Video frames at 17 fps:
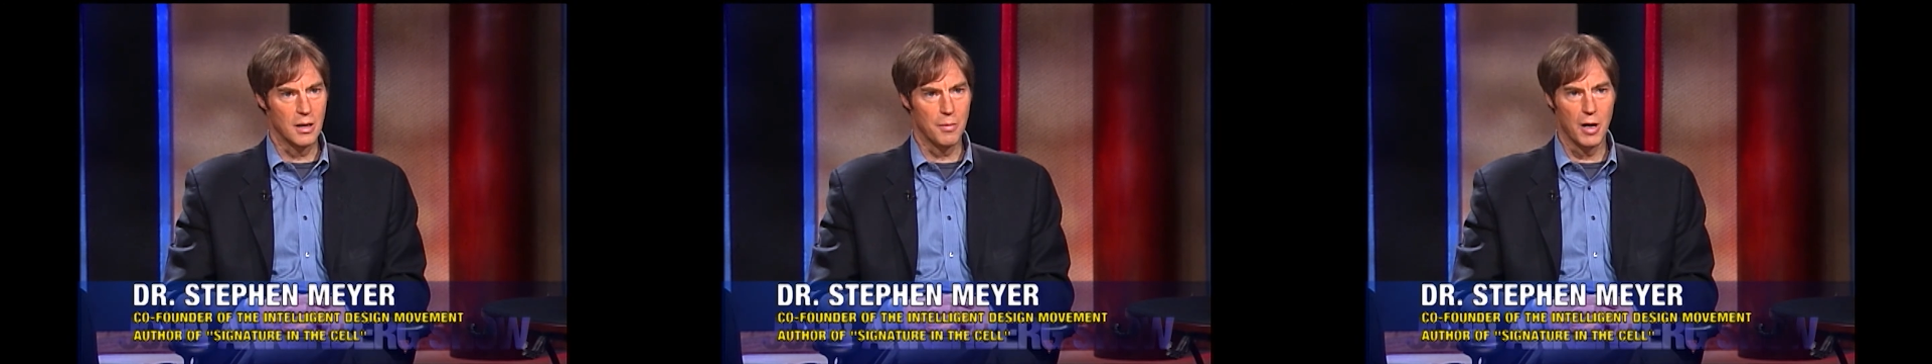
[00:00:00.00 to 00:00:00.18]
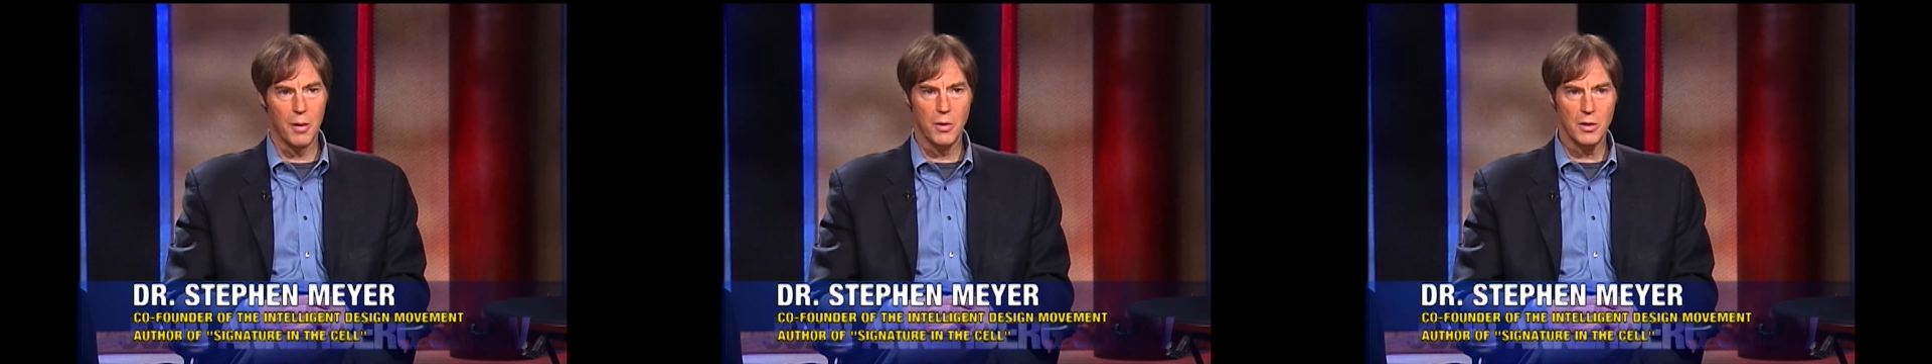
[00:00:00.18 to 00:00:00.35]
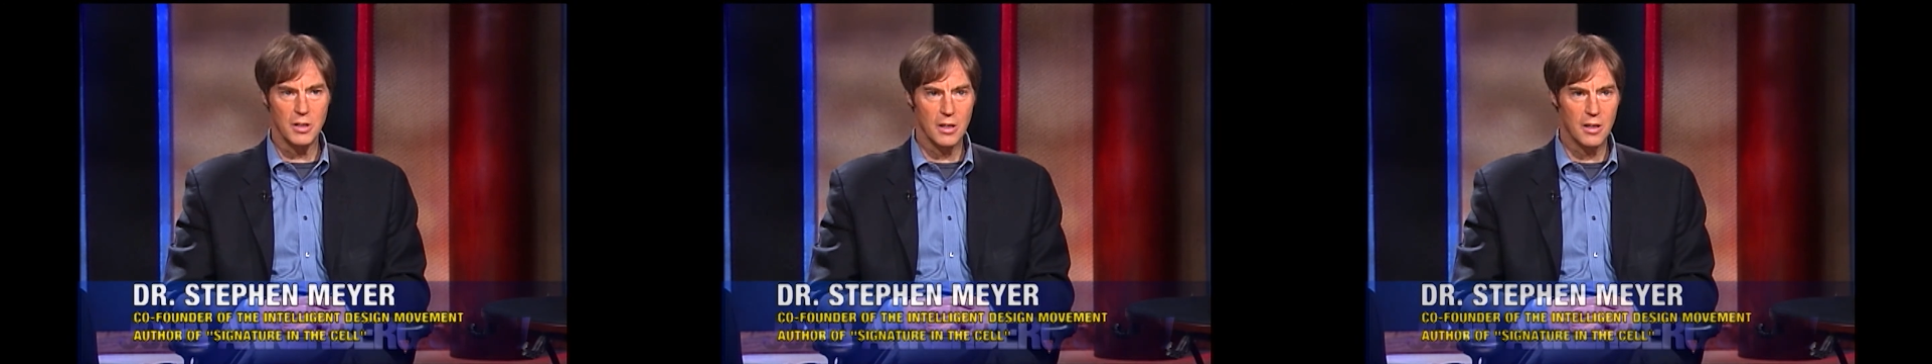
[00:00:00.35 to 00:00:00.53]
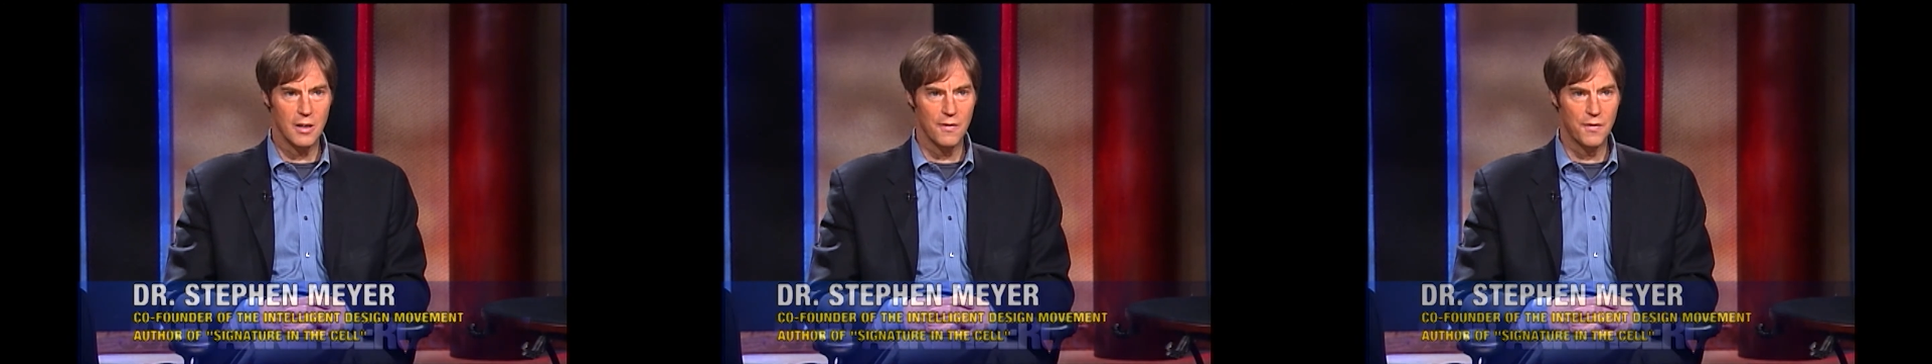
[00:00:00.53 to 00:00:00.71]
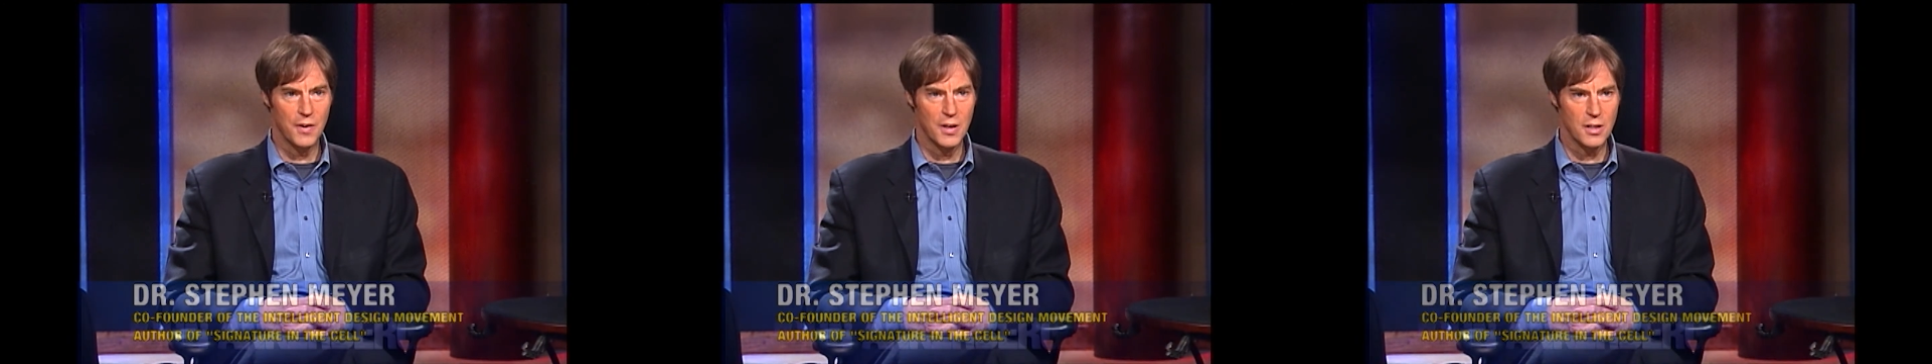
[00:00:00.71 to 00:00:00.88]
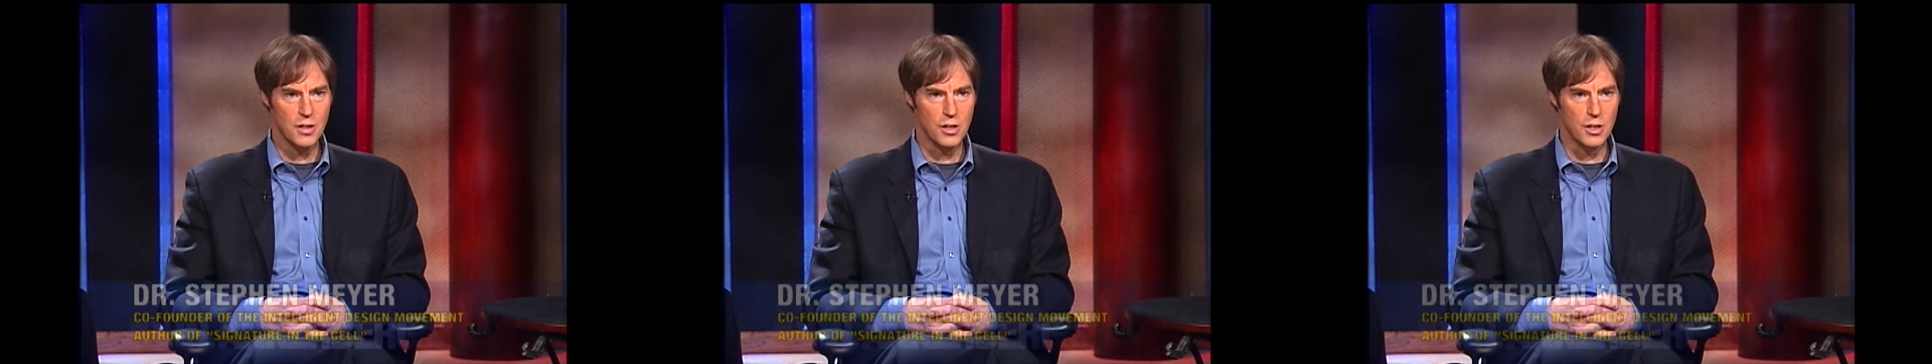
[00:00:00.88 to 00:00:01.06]
but I wasn't
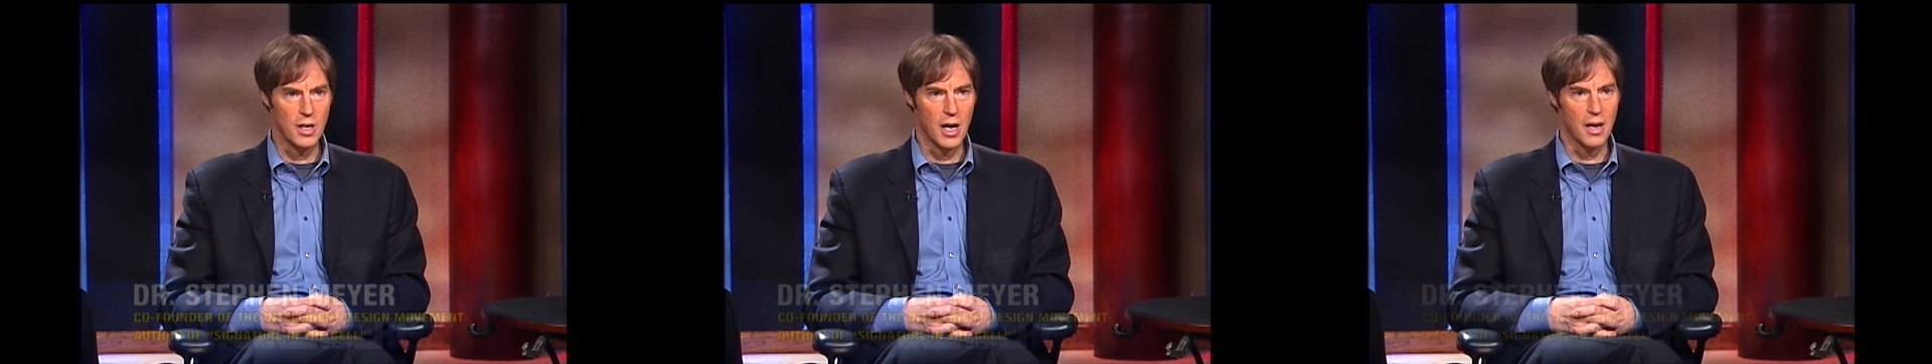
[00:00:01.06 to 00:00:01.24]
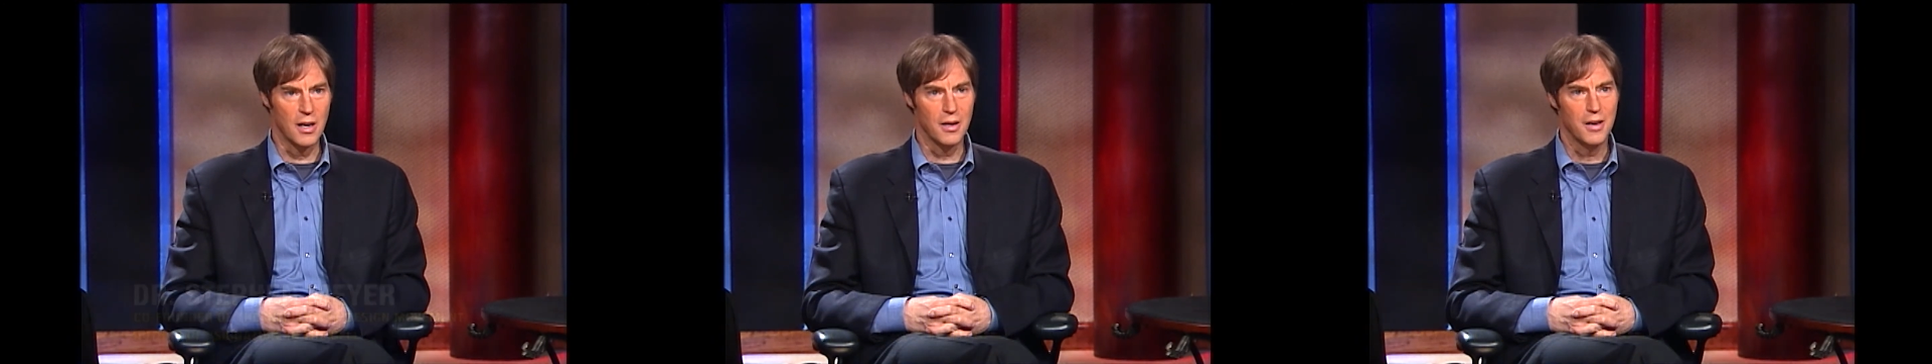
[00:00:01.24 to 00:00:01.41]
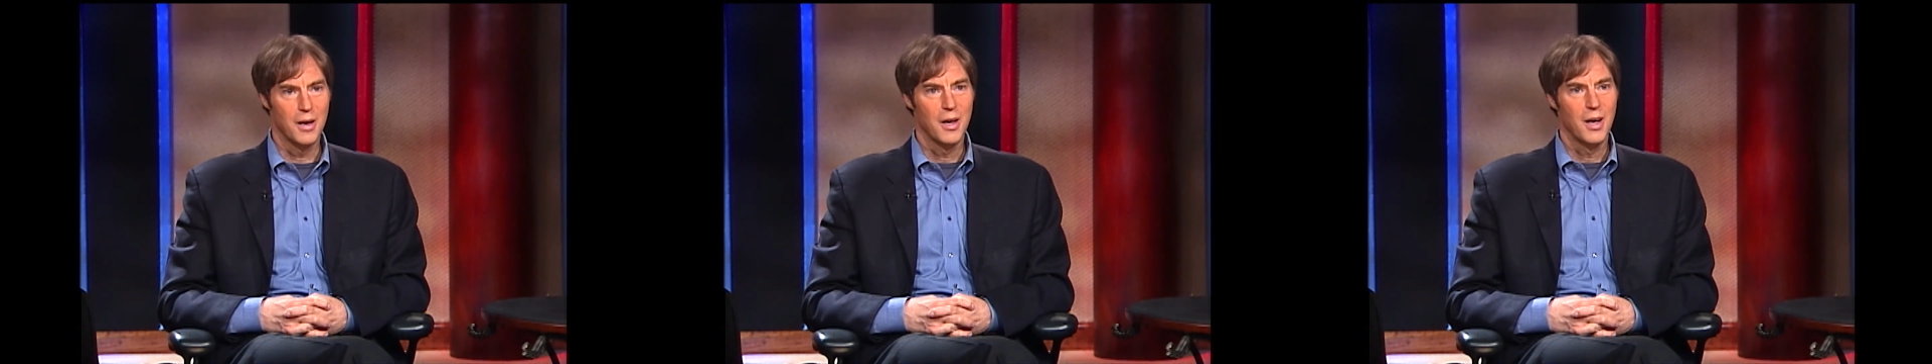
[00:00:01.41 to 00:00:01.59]
convinced yet.